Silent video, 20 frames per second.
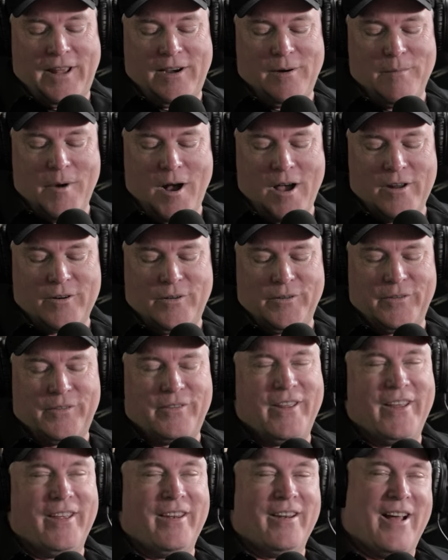set of
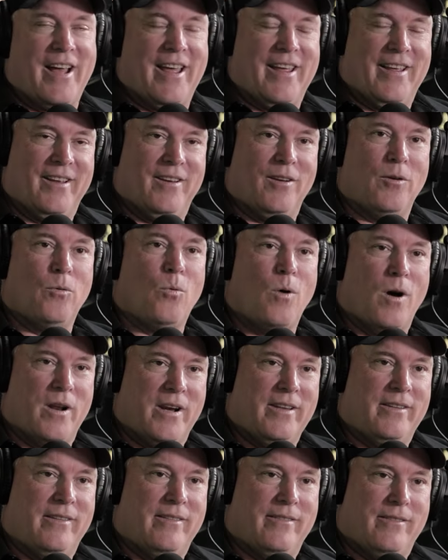models that I
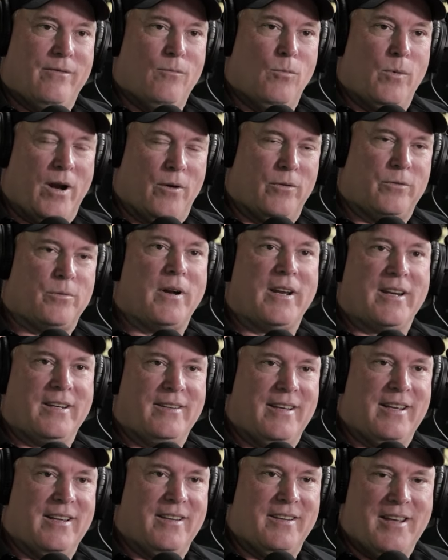wanted when I was running
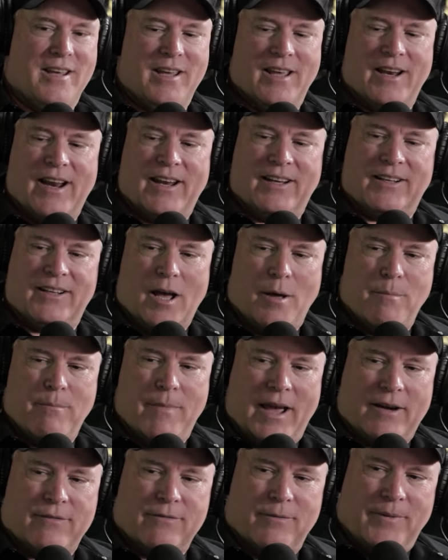D&D and I'd gotten
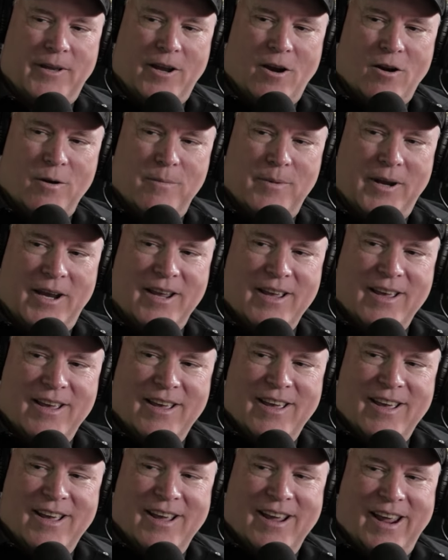back from the army.
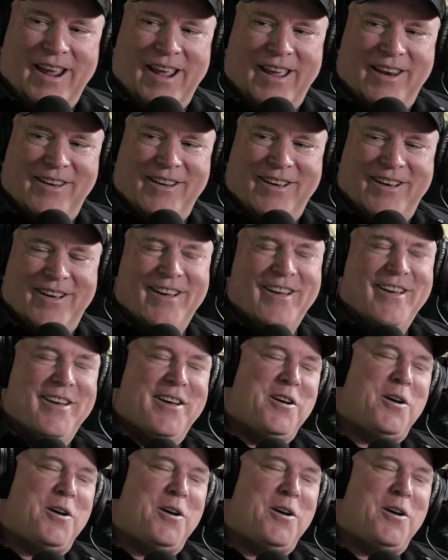And that